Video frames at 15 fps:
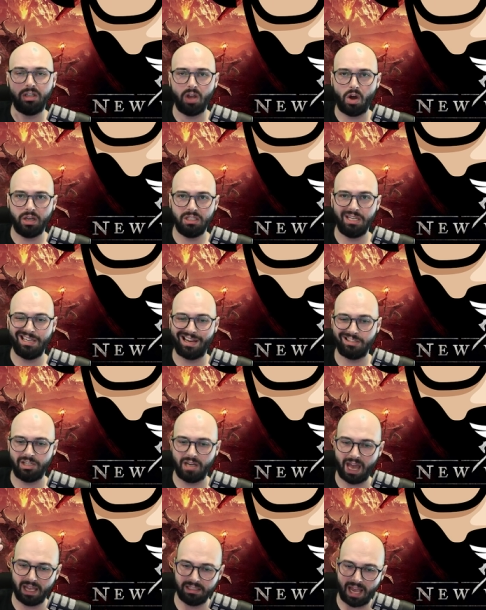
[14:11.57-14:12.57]
The Dynasty
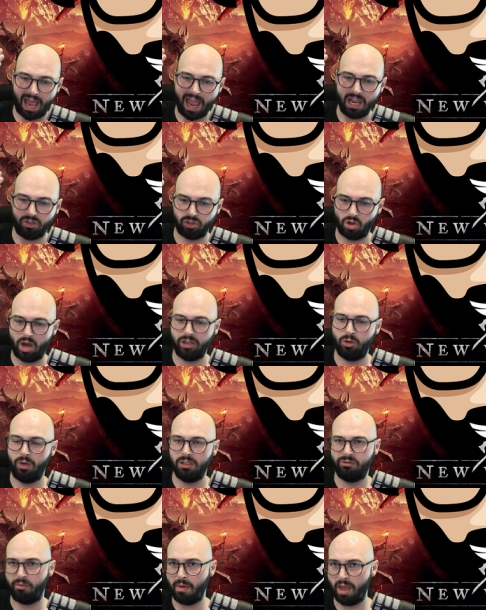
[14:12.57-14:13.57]
dungeon has a side
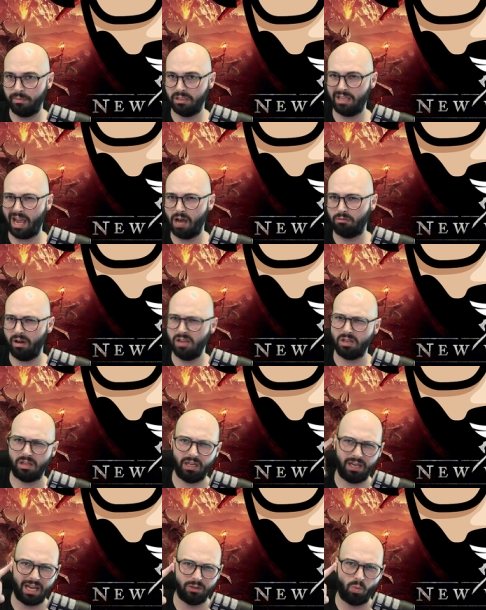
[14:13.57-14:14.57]
quest from Edmunds Gale Reach. I
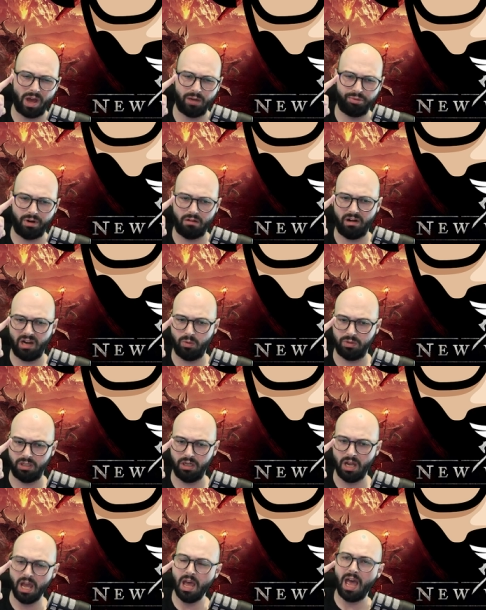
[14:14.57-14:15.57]
think it has one
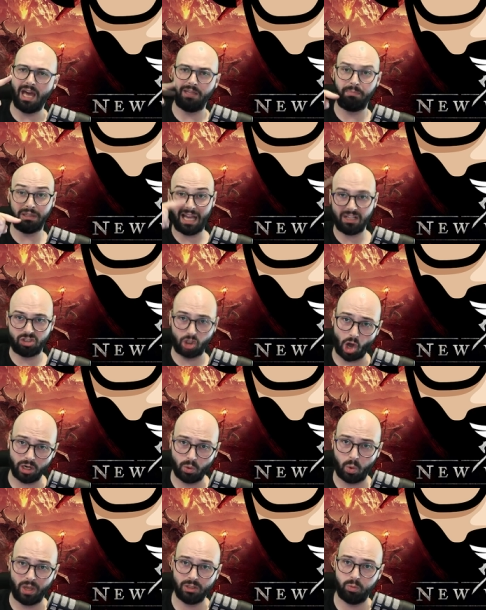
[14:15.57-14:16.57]
prerequisite, and but that
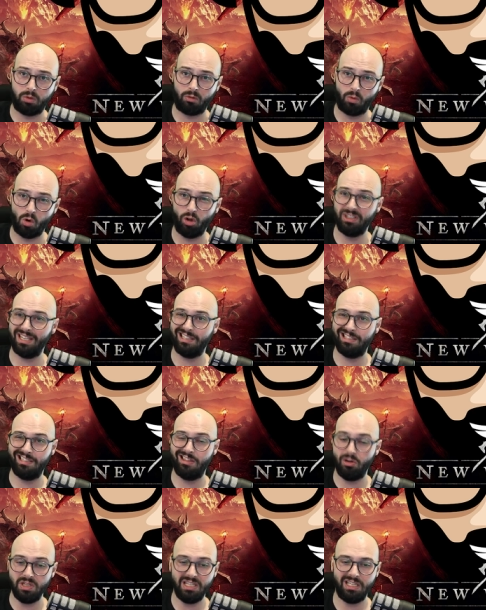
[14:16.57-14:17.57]
side quest rewards
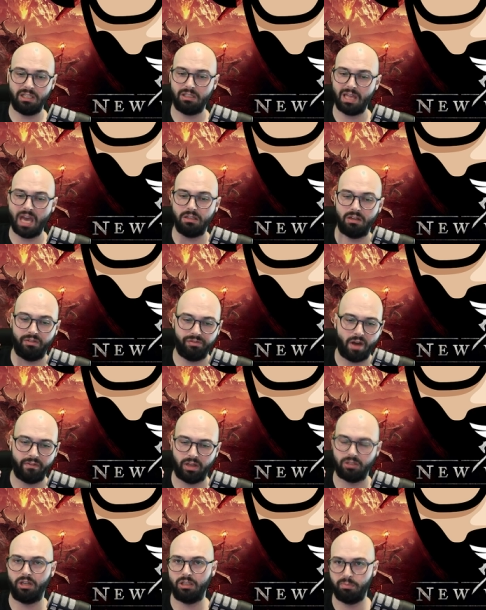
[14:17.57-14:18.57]
thirty-six thousand
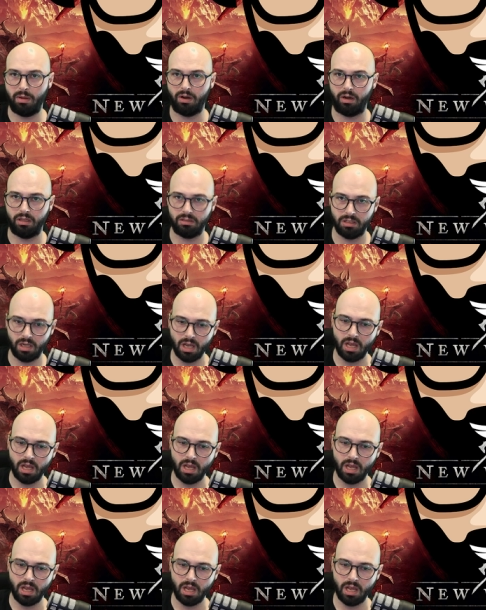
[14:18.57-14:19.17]
five hundred experience.